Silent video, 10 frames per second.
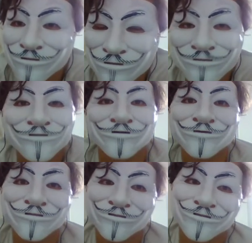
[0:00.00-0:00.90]
This is
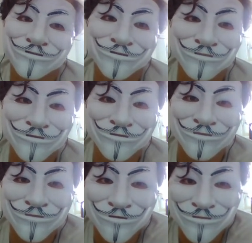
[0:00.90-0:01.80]
already an attack
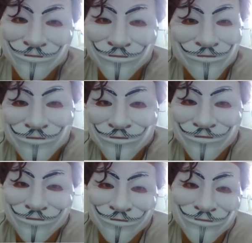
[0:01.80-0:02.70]
because you have
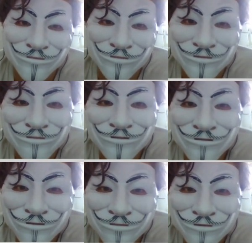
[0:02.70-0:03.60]
controlled this everything.
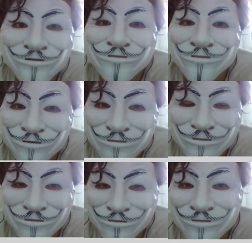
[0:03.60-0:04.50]
If I go there,
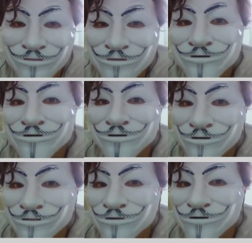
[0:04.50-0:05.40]
for example,
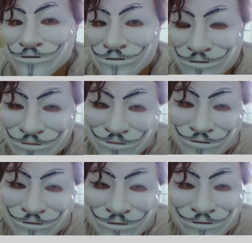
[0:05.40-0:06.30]
I will attack the
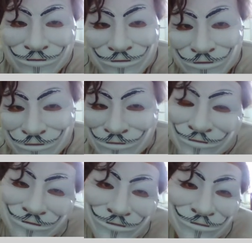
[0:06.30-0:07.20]
knight and attack the
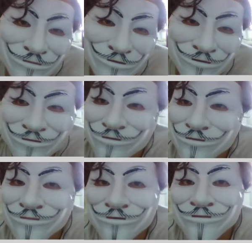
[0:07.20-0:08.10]
c7 square. It's going
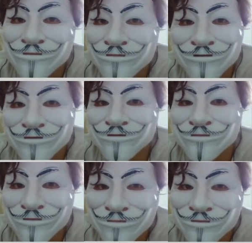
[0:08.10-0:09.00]
to be a pretty
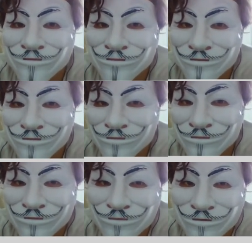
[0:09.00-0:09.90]
dubious move because he
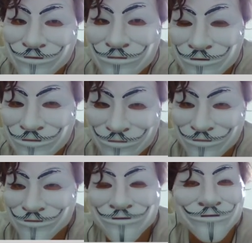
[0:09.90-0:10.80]
would just win a pawn
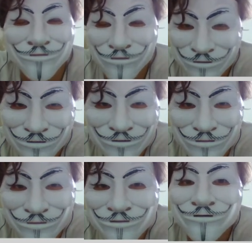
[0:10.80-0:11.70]
without any
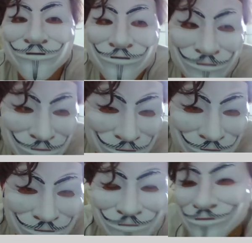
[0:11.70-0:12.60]
compensation, but
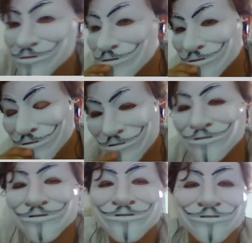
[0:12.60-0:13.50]
this is still
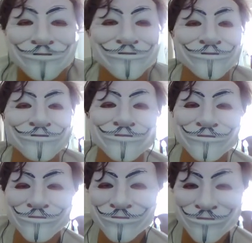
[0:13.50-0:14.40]
an attack. So